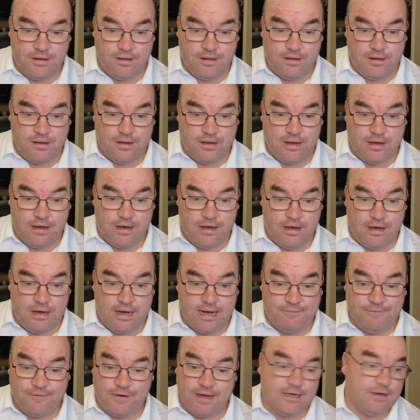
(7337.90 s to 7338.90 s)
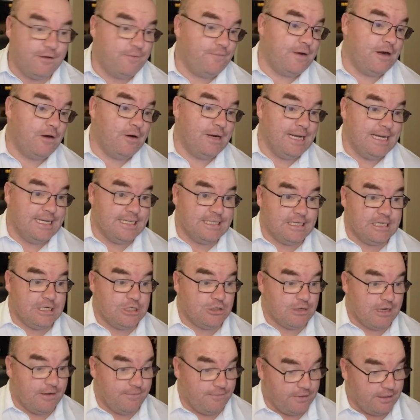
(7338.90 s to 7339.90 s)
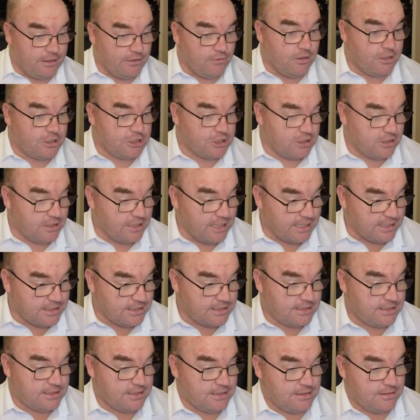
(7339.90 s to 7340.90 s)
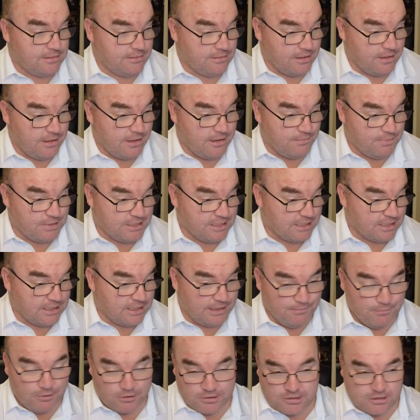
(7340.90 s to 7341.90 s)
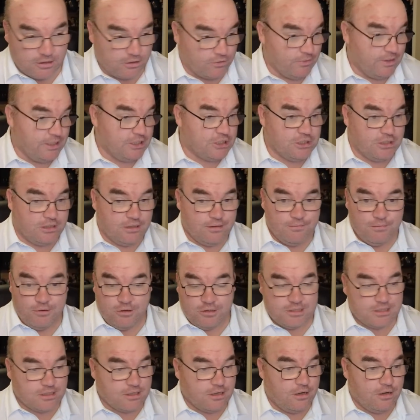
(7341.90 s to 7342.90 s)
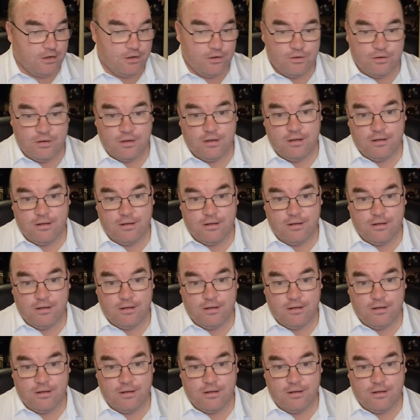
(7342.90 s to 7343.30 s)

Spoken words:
I find it very easy to travel in Russia. Yes, particularly Moscow region and Moscow.